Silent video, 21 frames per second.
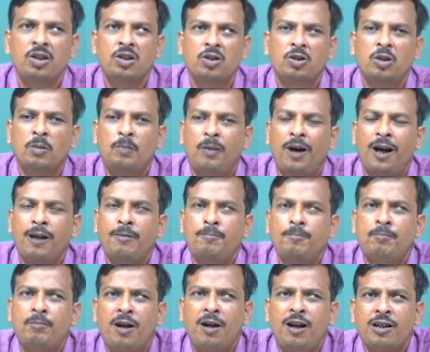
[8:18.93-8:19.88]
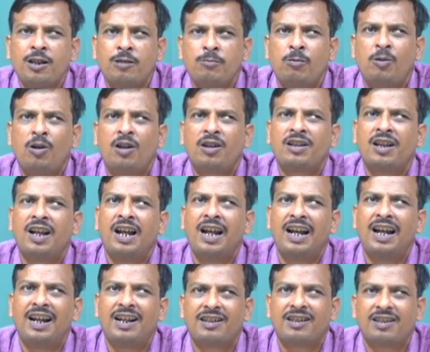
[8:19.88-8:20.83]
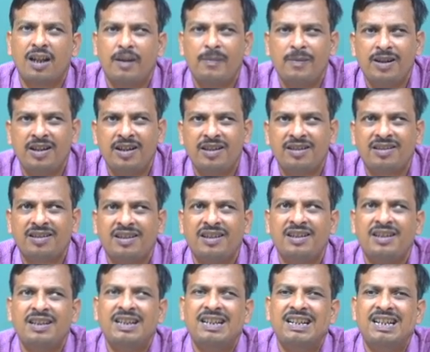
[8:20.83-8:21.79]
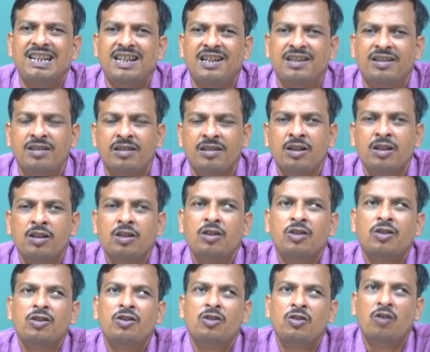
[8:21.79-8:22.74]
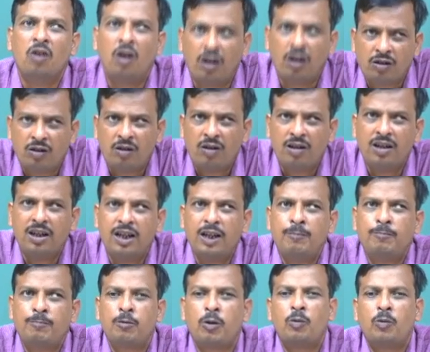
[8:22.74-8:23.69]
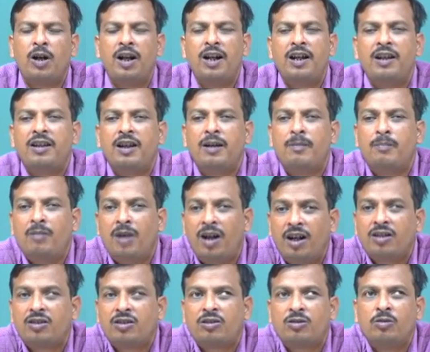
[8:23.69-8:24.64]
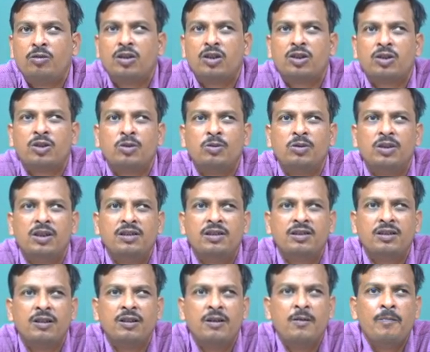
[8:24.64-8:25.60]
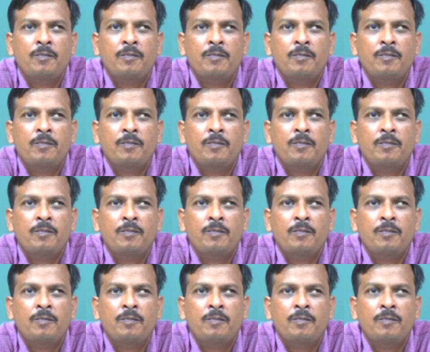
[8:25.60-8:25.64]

So, purpose for the examination is not only provide the marks to the students,